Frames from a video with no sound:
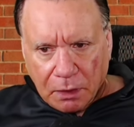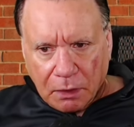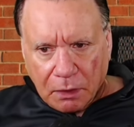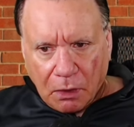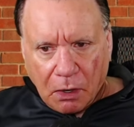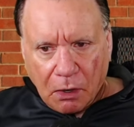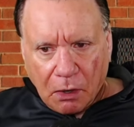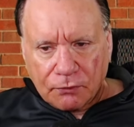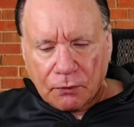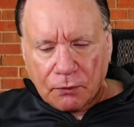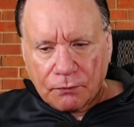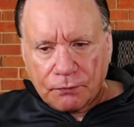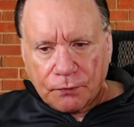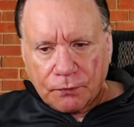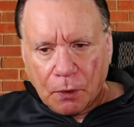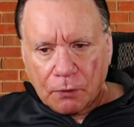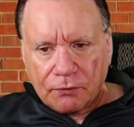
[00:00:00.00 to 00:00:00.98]
also,
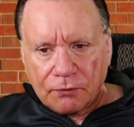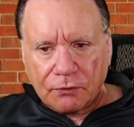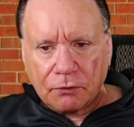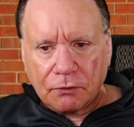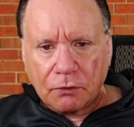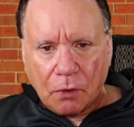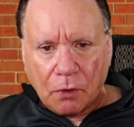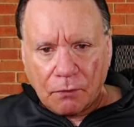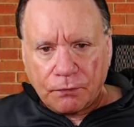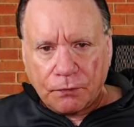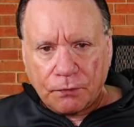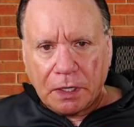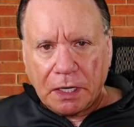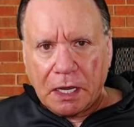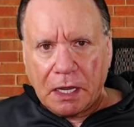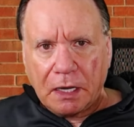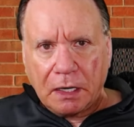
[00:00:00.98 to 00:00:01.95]
folks, don't
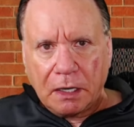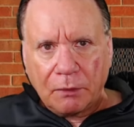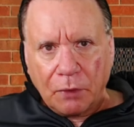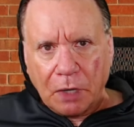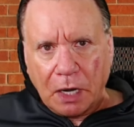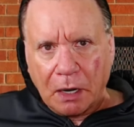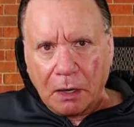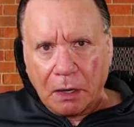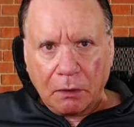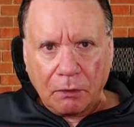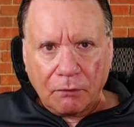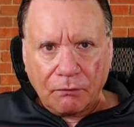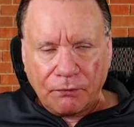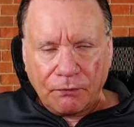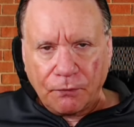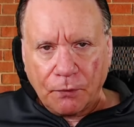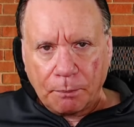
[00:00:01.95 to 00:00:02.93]
forget our
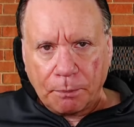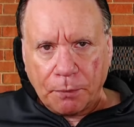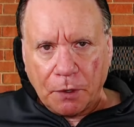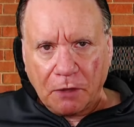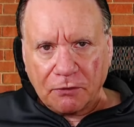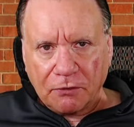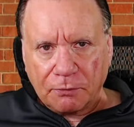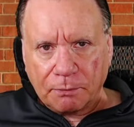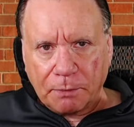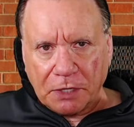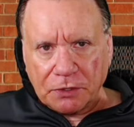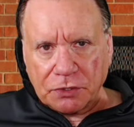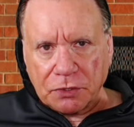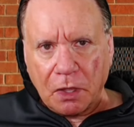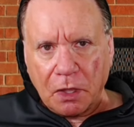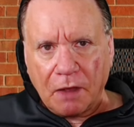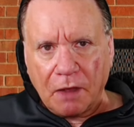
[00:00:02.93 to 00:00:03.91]
football
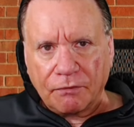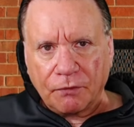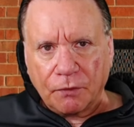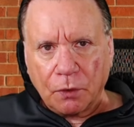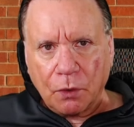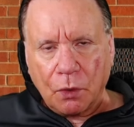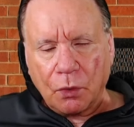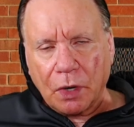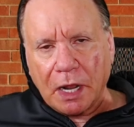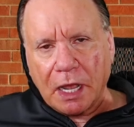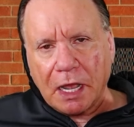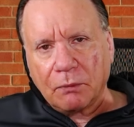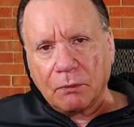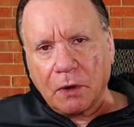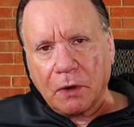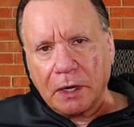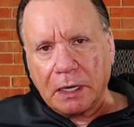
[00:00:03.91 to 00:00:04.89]
special offer going
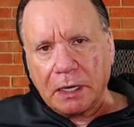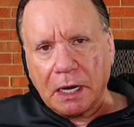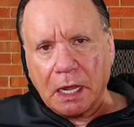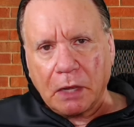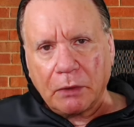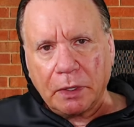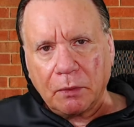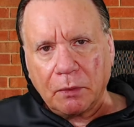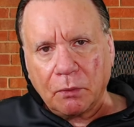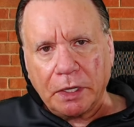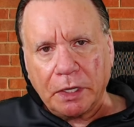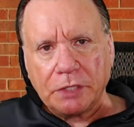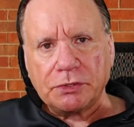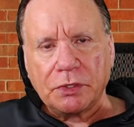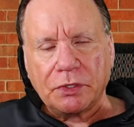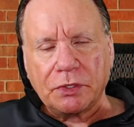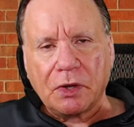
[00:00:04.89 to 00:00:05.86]
on right now at
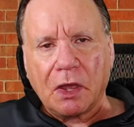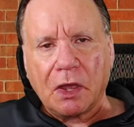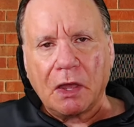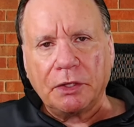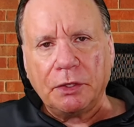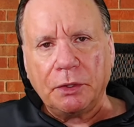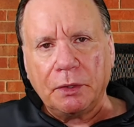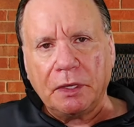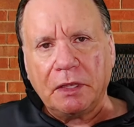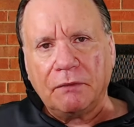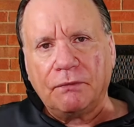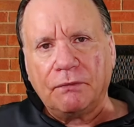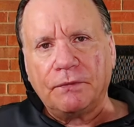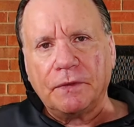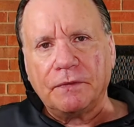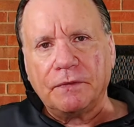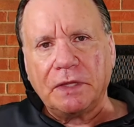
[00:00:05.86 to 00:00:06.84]
Wager Talk. You can get
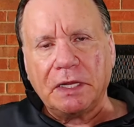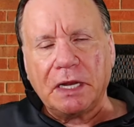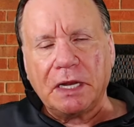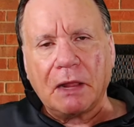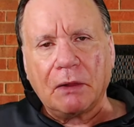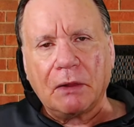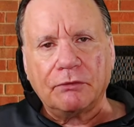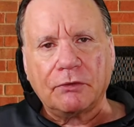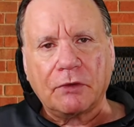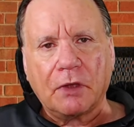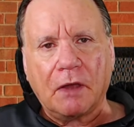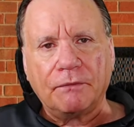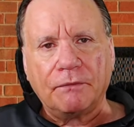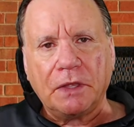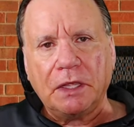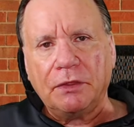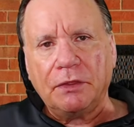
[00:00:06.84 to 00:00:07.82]
$50
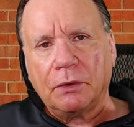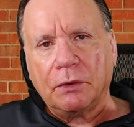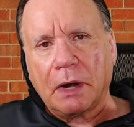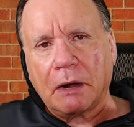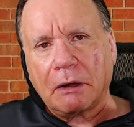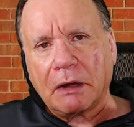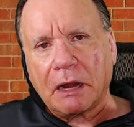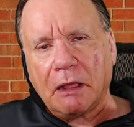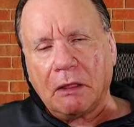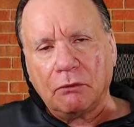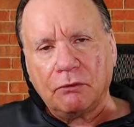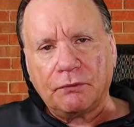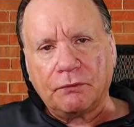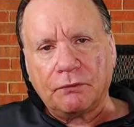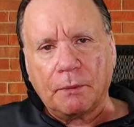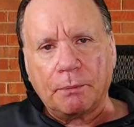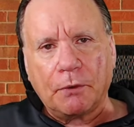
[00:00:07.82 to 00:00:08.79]
off either our
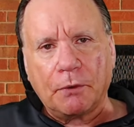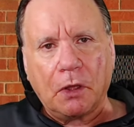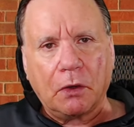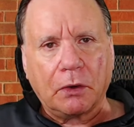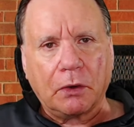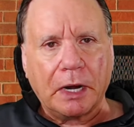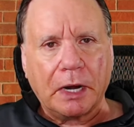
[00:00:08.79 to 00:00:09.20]
college football or